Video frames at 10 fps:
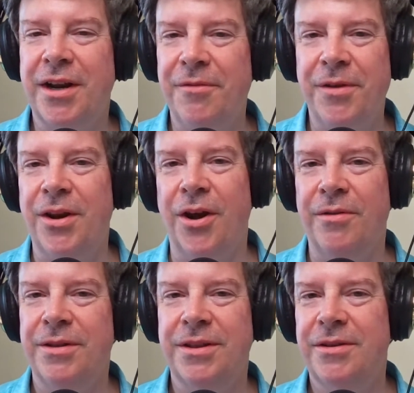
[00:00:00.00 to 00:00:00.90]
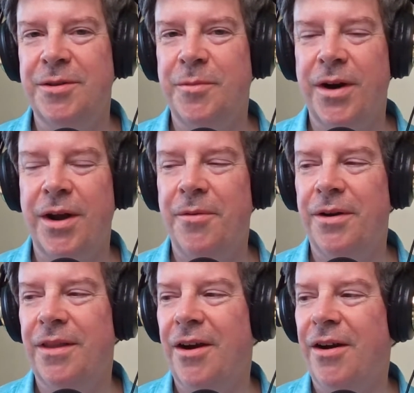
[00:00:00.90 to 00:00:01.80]
I didn't really notice those when I
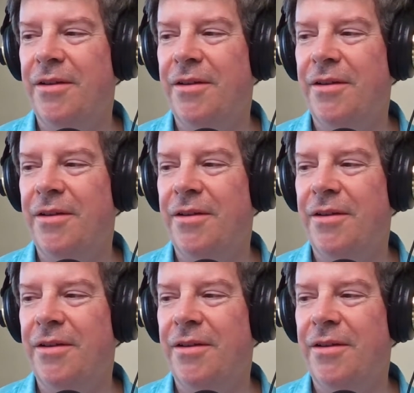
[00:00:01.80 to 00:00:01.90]
worked there.